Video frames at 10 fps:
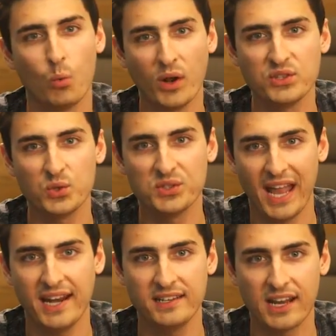Once
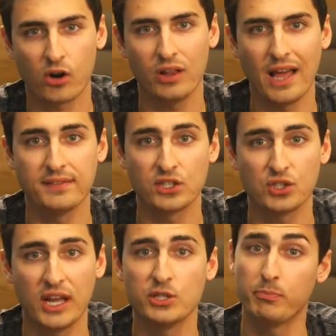Suzanne and Daryl have
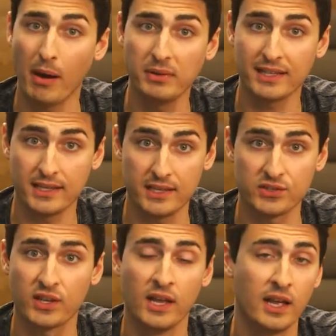exchanged public keys,